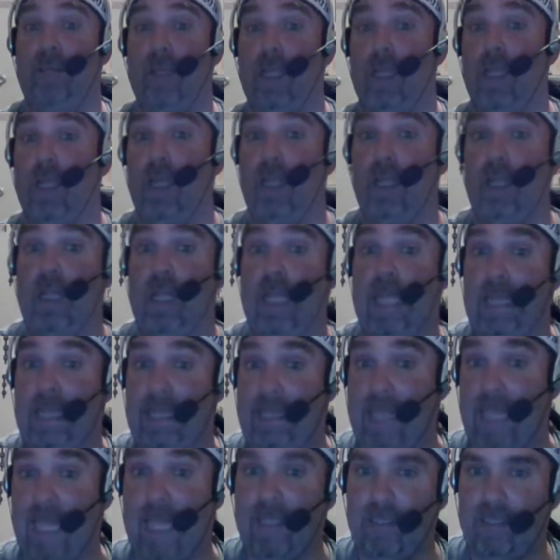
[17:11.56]
Their, their
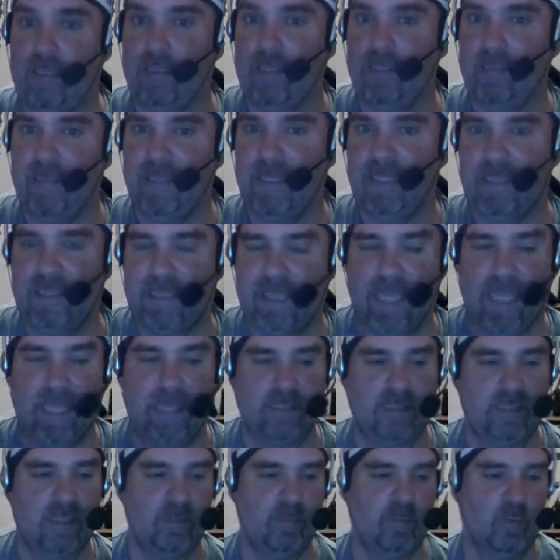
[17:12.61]
men's singles is,
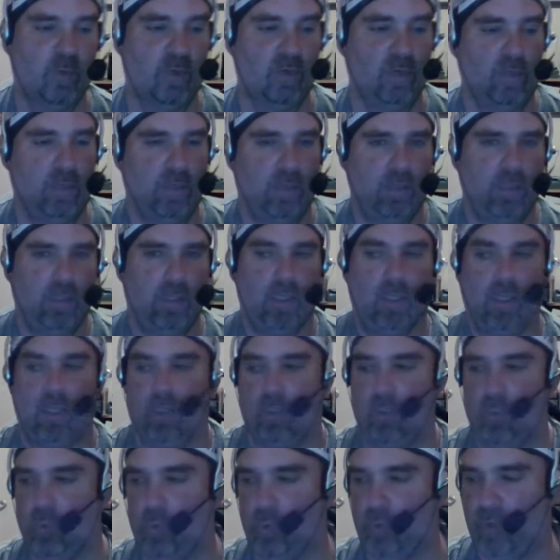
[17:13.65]
is, is good.
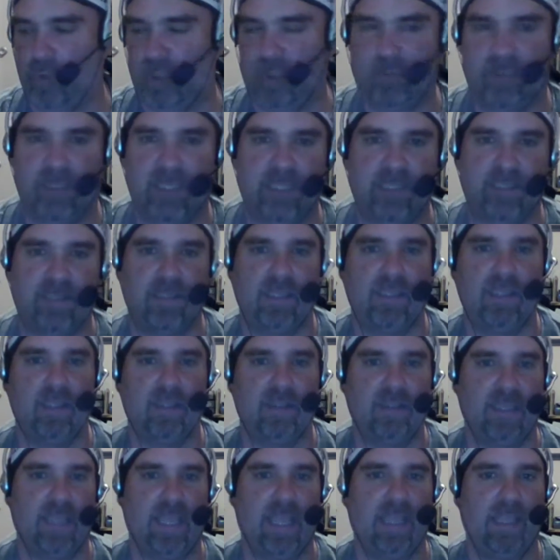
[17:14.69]

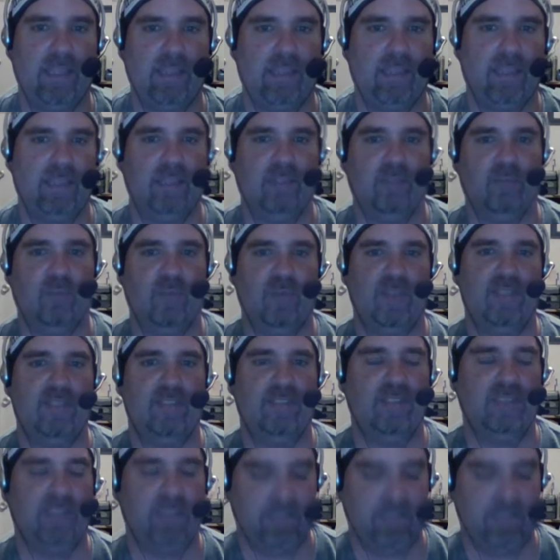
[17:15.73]
It's almost on par